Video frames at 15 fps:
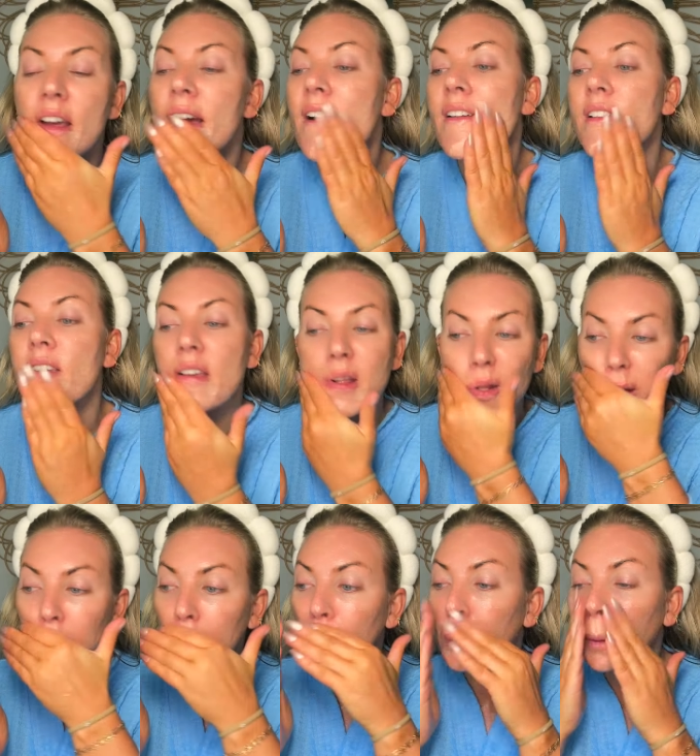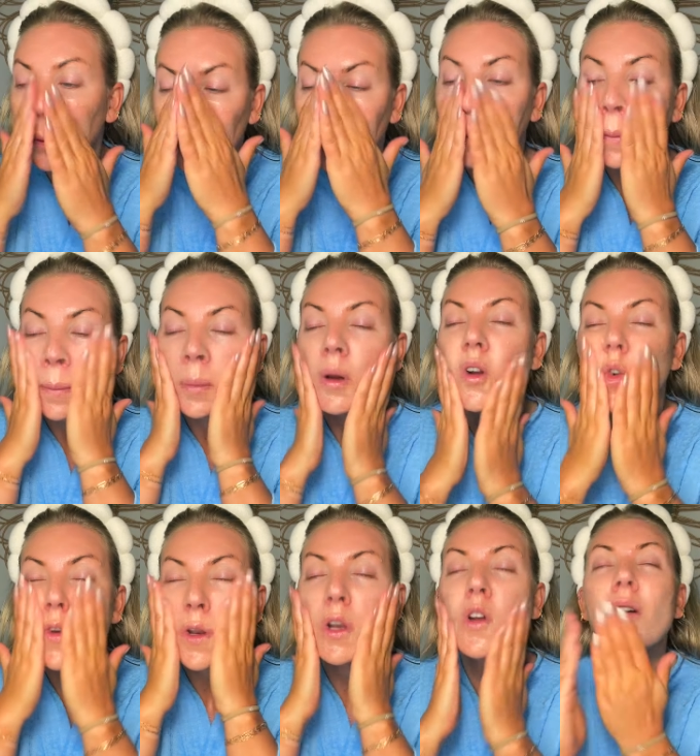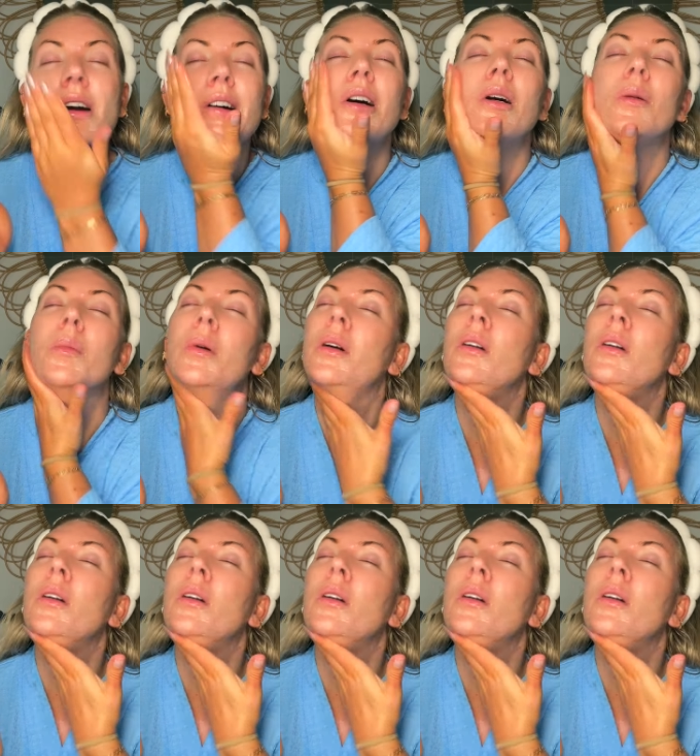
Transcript: acids to help